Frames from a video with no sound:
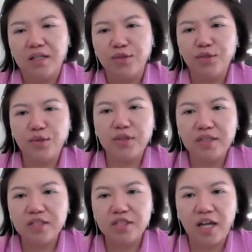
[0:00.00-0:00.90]
You know,
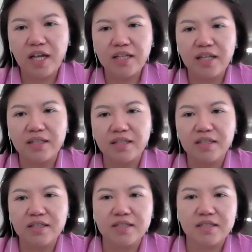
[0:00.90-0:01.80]
in China,
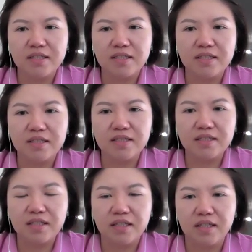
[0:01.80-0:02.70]

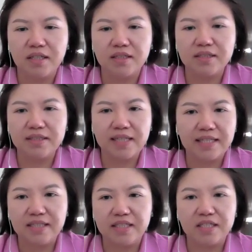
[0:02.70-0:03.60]
the
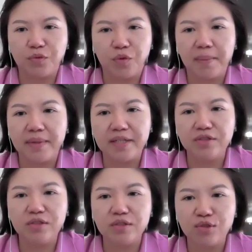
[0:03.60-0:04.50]
sex
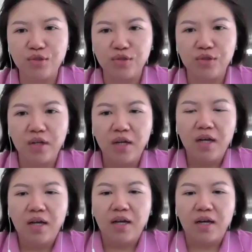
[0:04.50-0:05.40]
discrimination too.
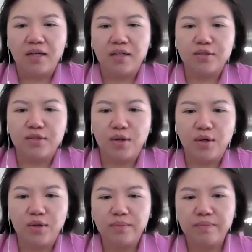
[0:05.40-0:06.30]

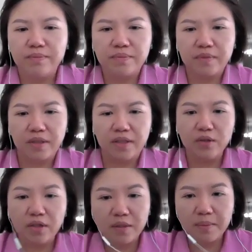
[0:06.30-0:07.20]
So, can
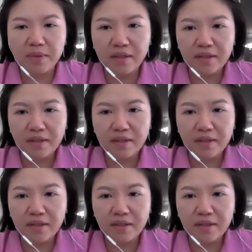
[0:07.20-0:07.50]
you hear me?